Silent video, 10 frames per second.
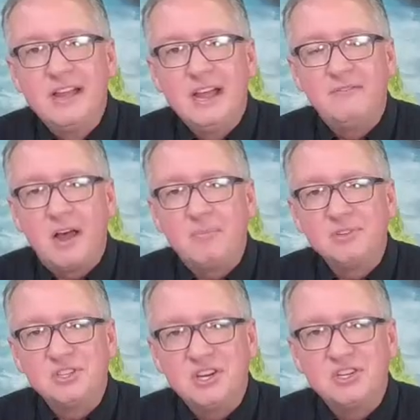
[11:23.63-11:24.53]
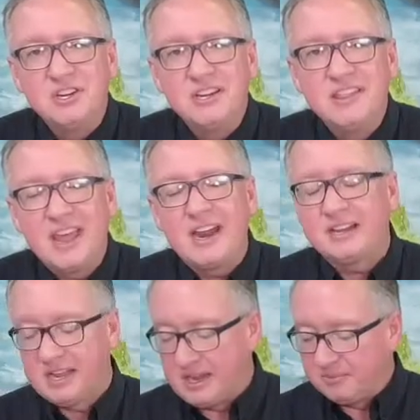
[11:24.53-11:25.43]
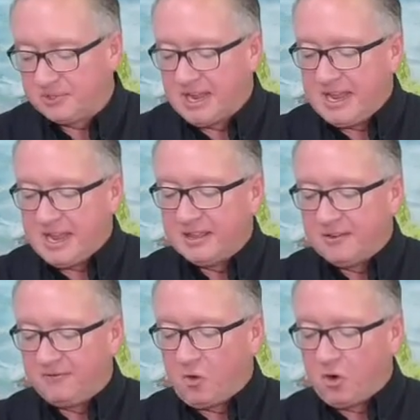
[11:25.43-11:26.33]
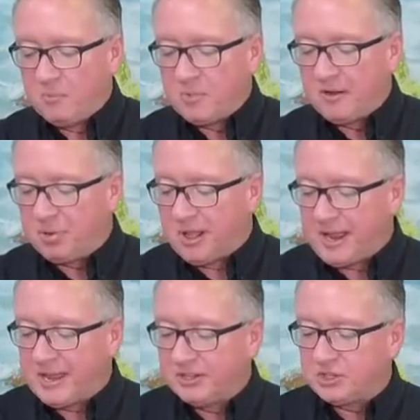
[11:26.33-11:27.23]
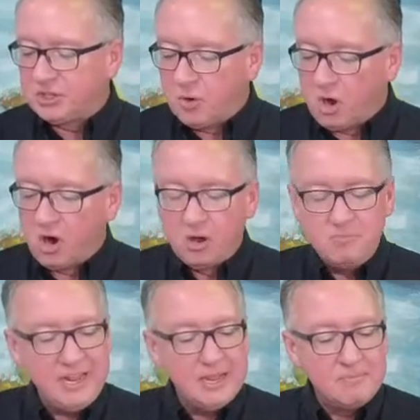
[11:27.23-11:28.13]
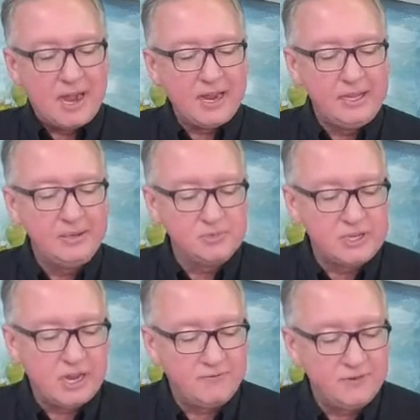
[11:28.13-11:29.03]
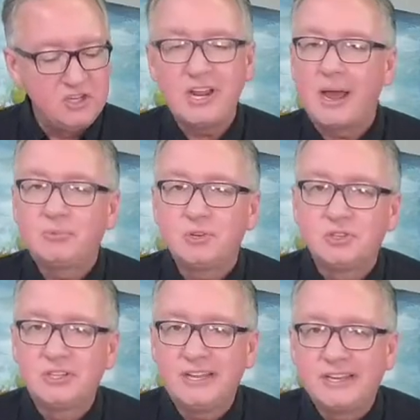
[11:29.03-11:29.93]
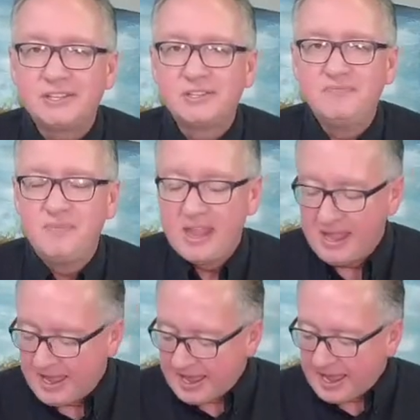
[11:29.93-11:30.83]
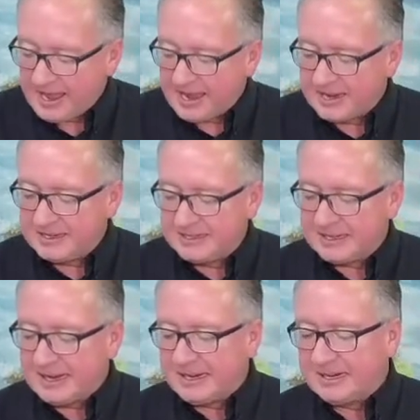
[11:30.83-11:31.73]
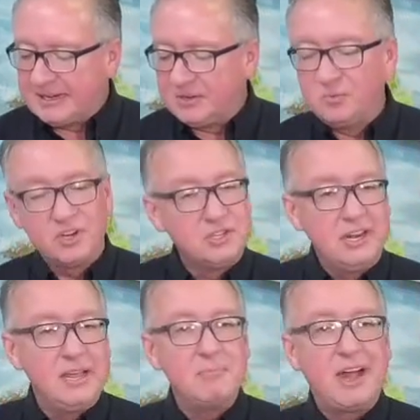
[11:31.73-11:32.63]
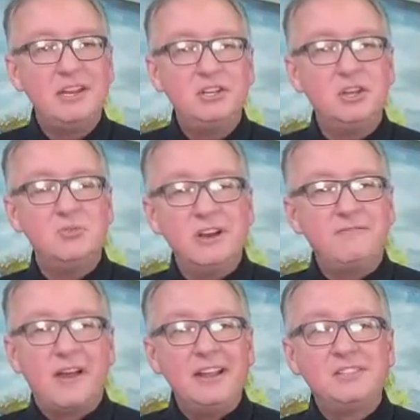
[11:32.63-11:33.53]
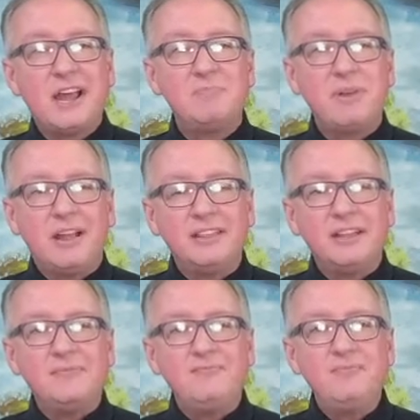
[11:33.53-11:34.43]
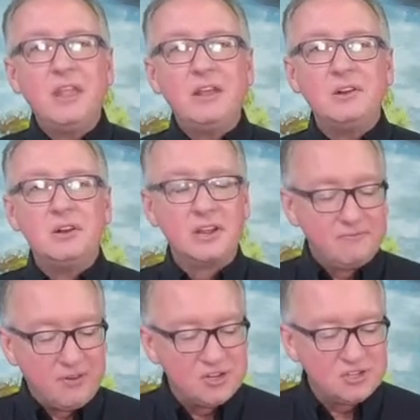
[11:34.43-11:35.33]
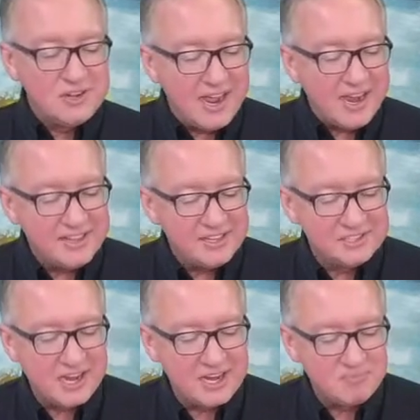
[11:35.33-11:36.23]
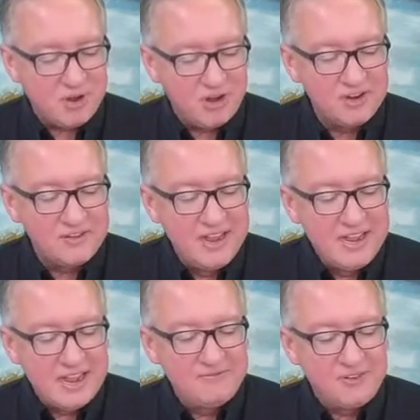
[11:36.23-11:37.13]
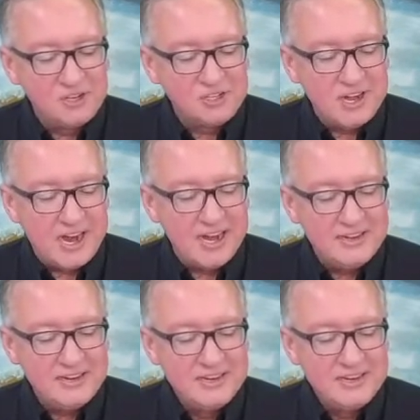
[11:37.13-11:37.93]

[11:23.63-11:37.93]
of opposition, and that comes in the form of plans to harm Nehemiah himself in chapter 6. And uh, what does Nehemiah do when he finds out about that? Look at verse 9, the second part of, verse 9.